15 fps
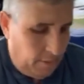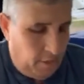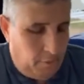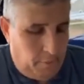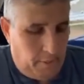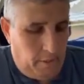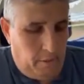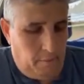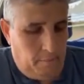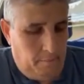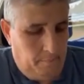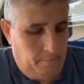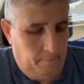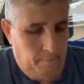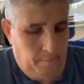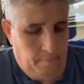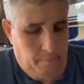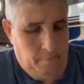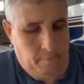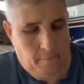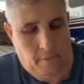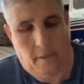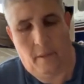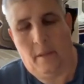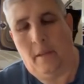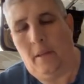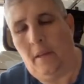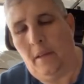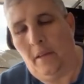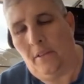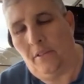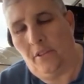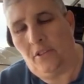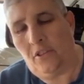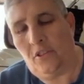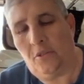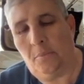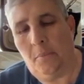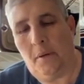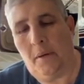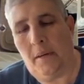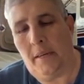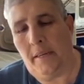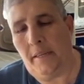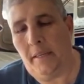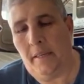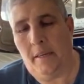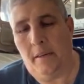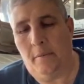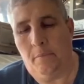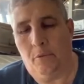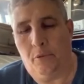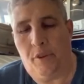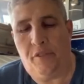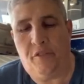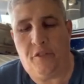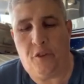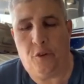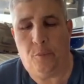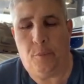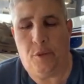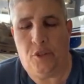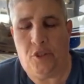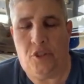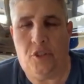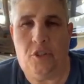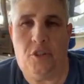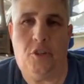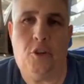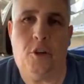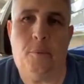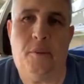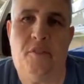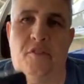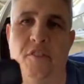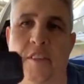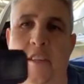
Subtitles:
Here we go. This is my refurbished Garmin